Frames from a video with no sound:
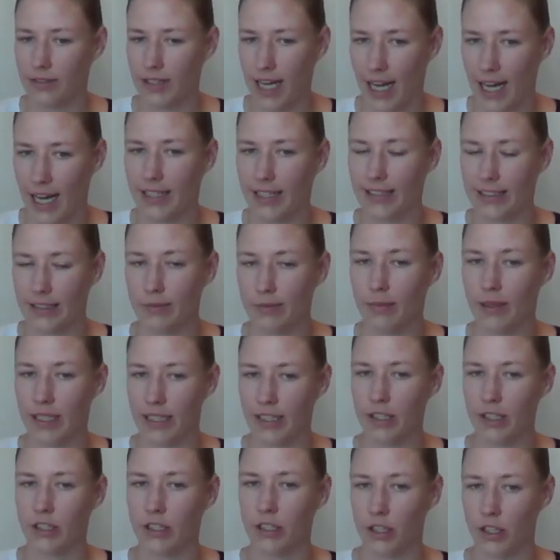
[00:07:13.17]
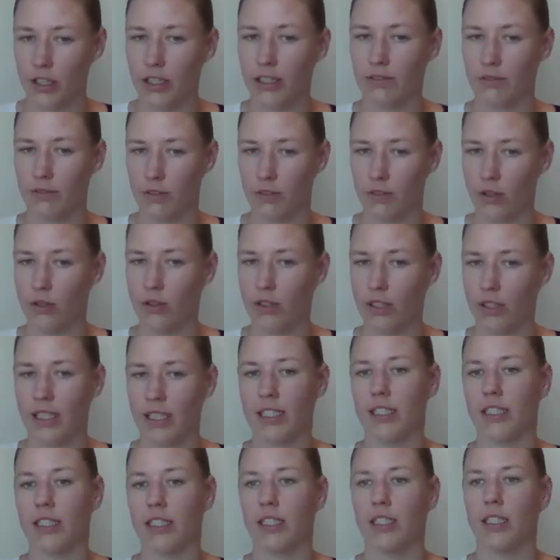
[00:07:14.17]
had in my current role,
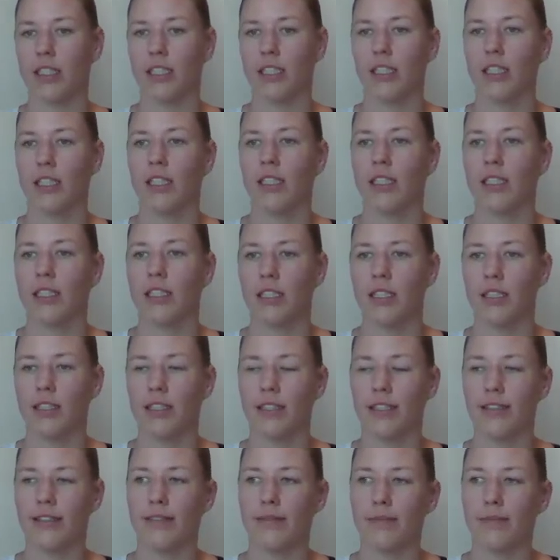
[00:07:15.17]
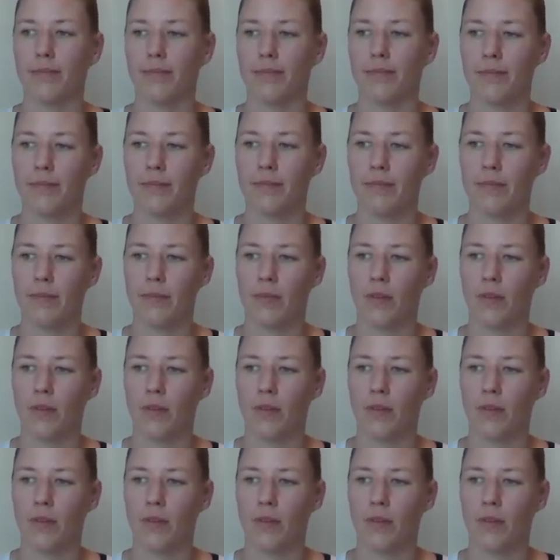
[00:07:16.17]
and um